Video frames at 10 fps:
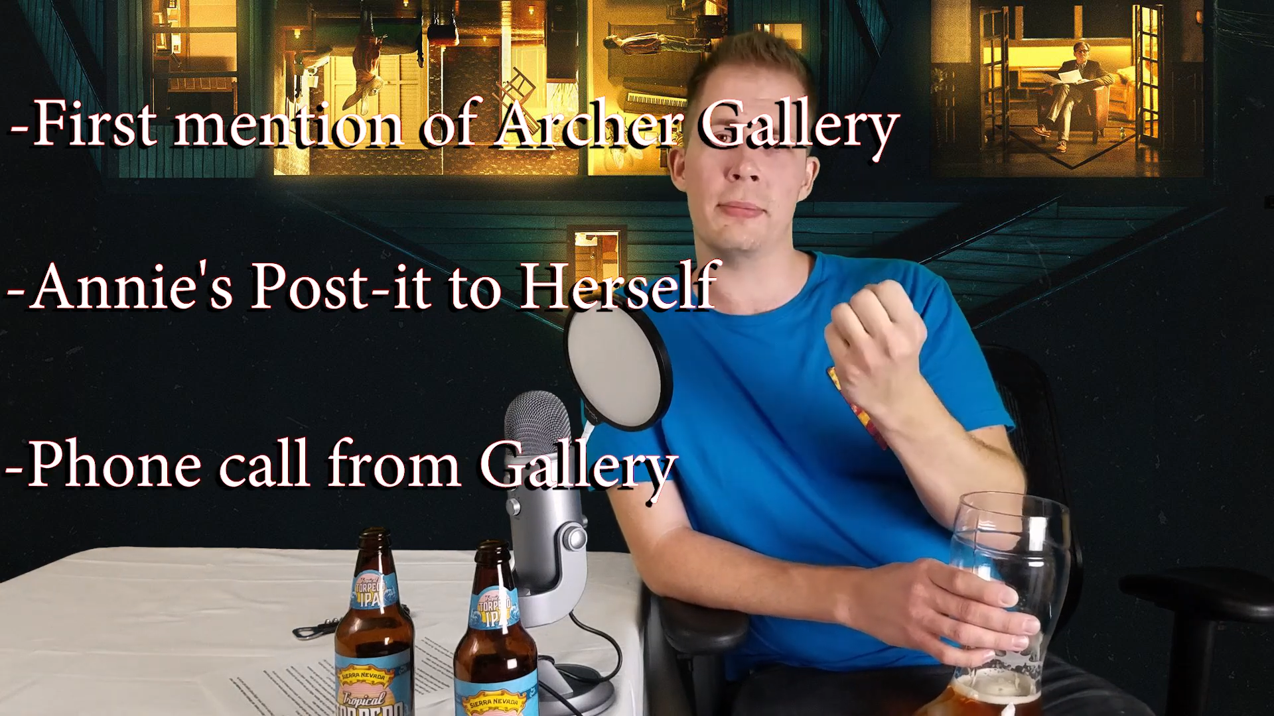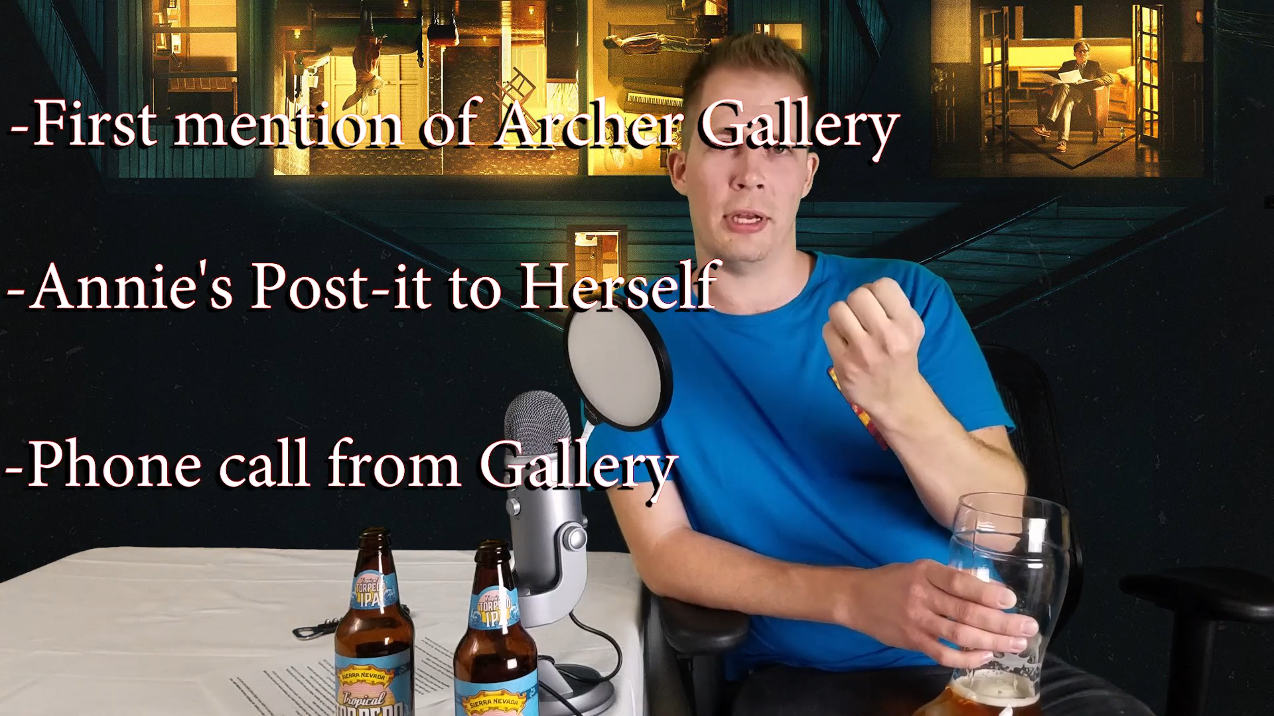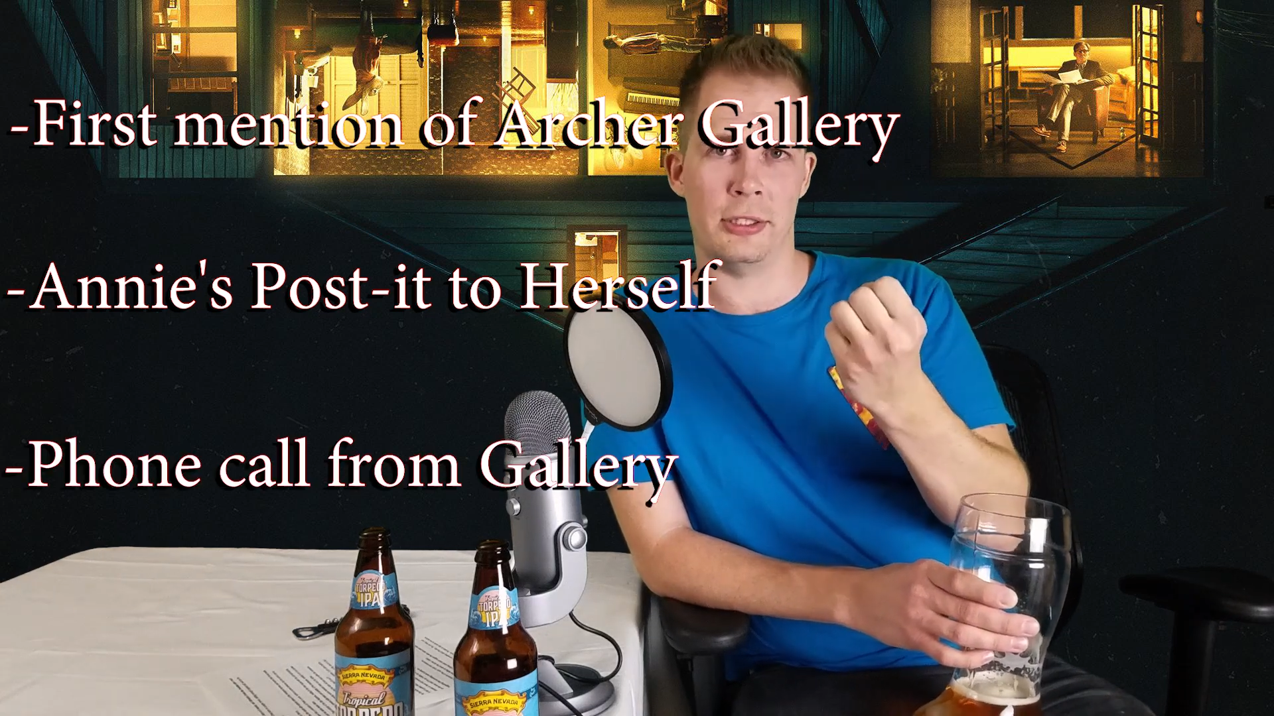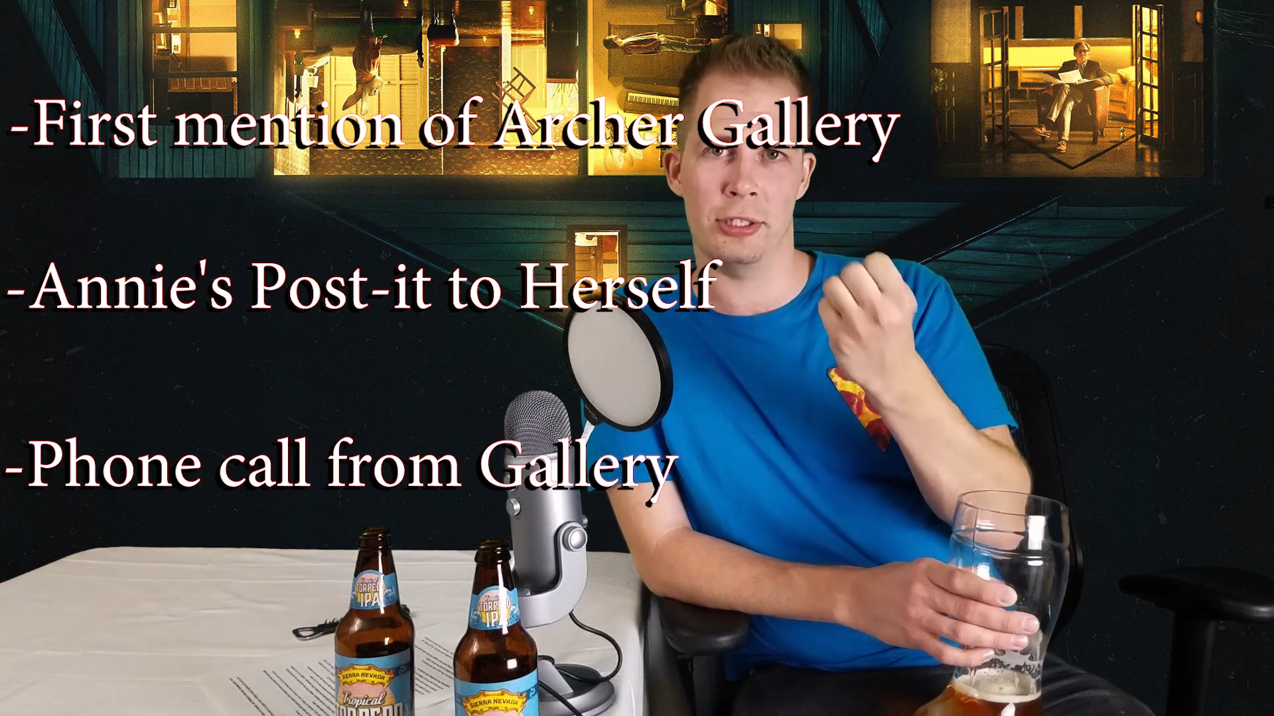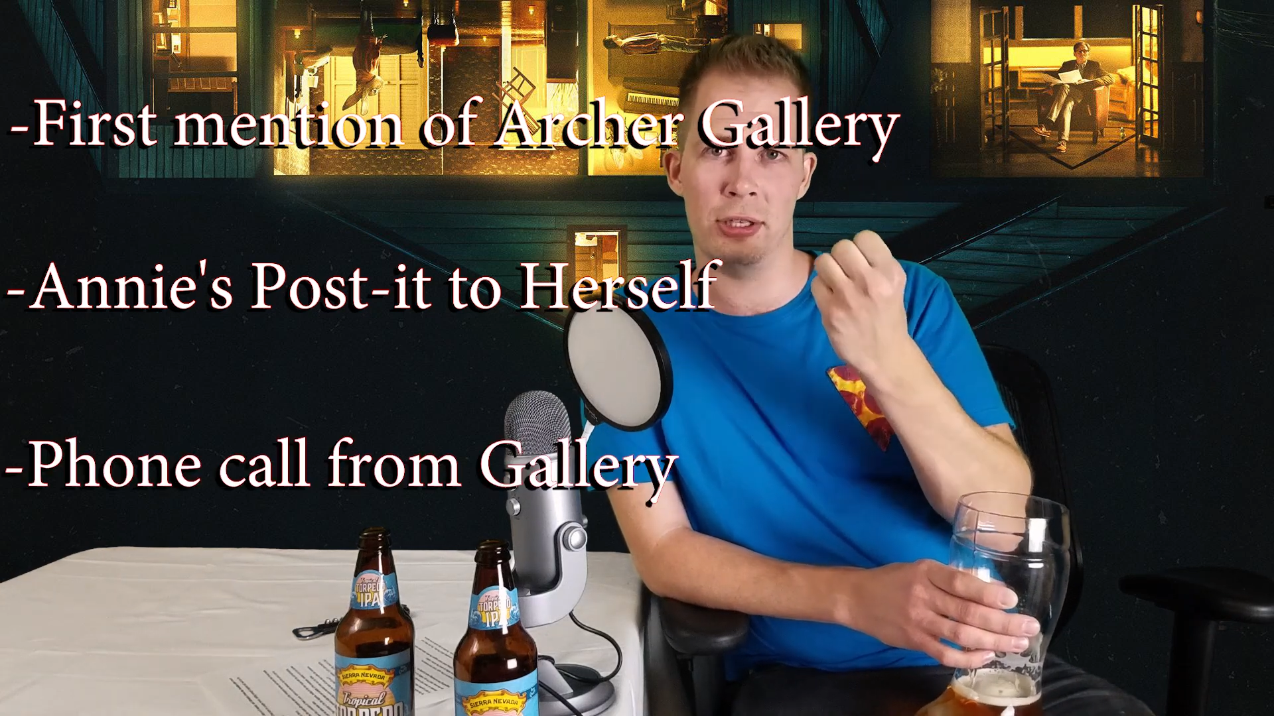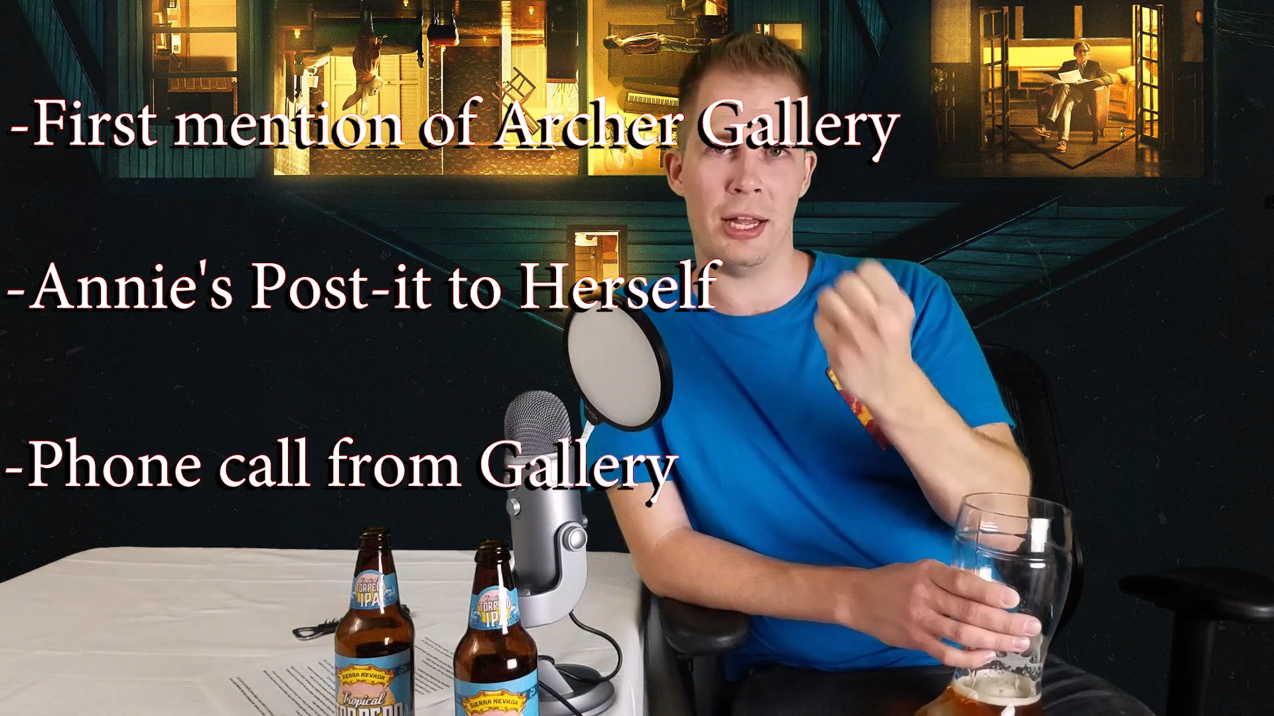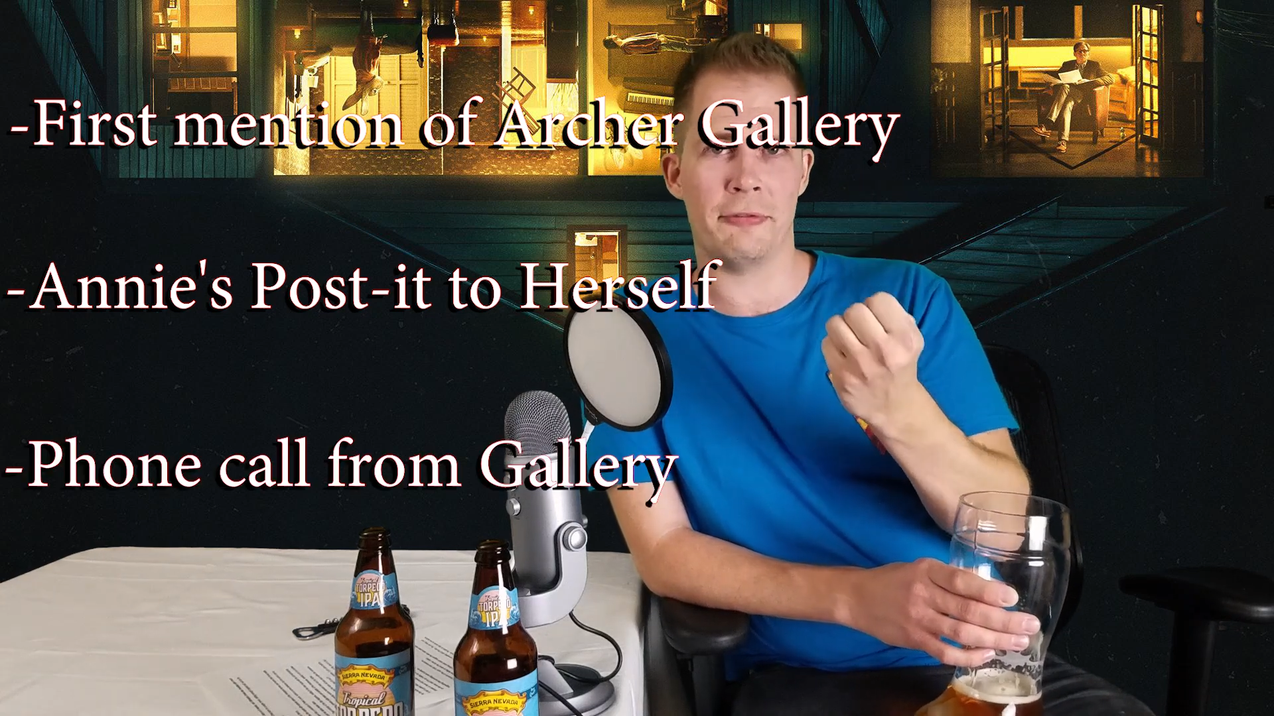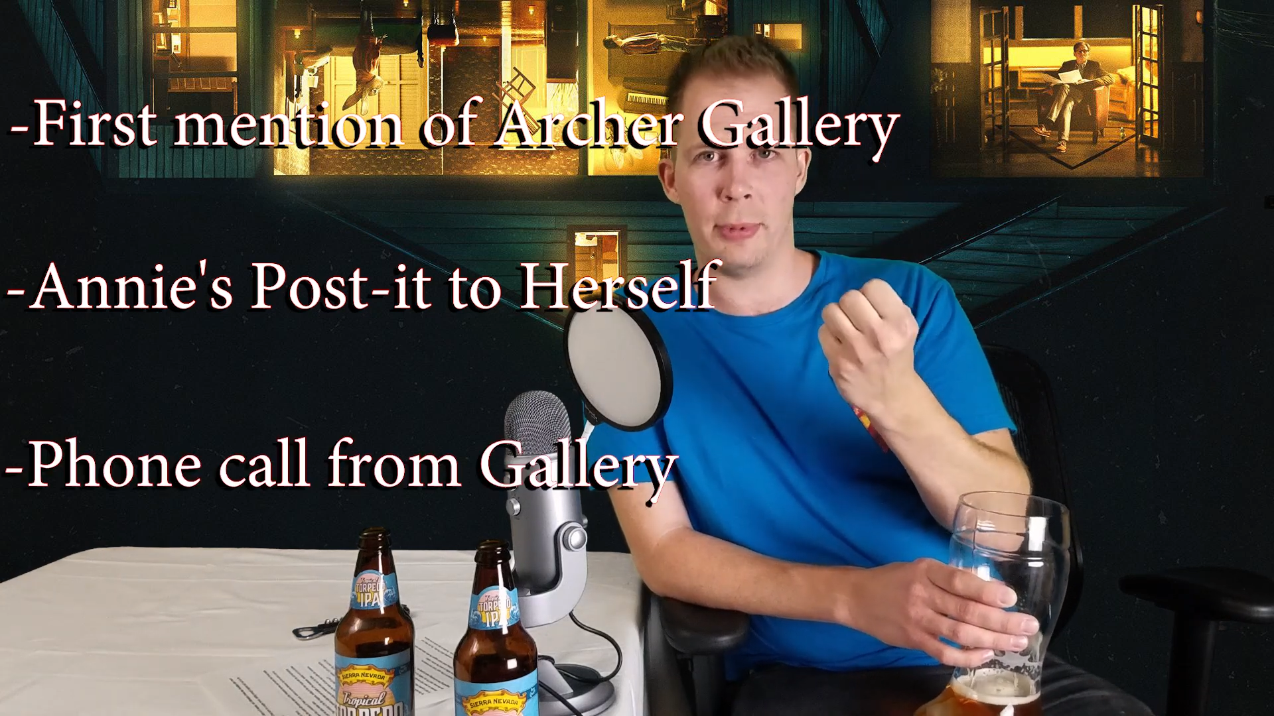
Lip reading: message left